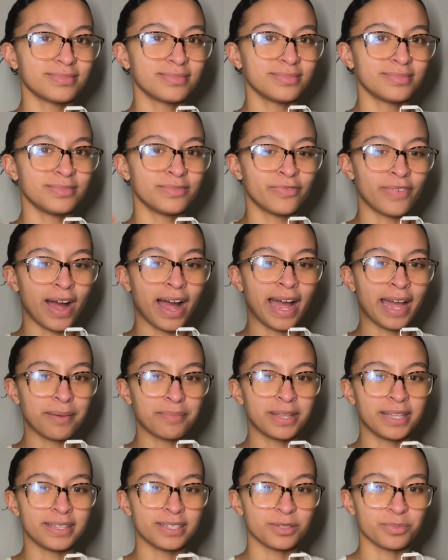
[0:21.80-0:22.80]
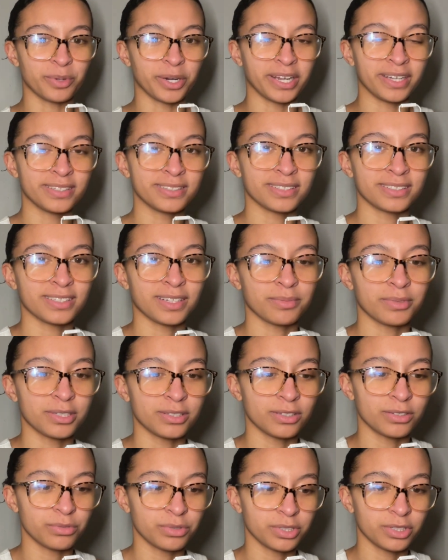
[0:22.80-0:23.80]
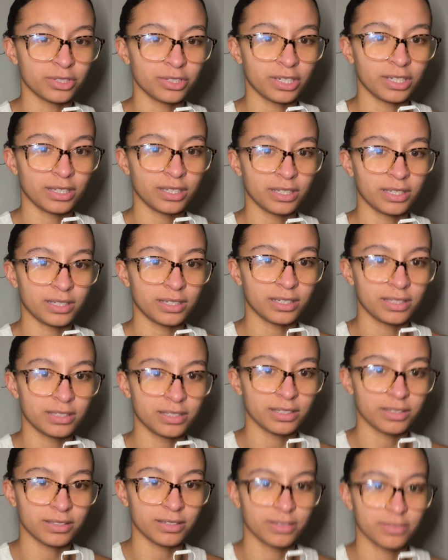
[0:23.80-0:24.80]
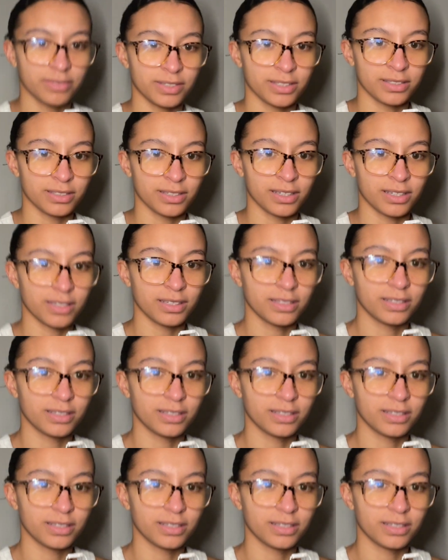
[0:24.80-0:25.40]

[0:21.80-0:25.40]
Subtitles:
vibe that this brings, except this is really shaky. I need to fix that.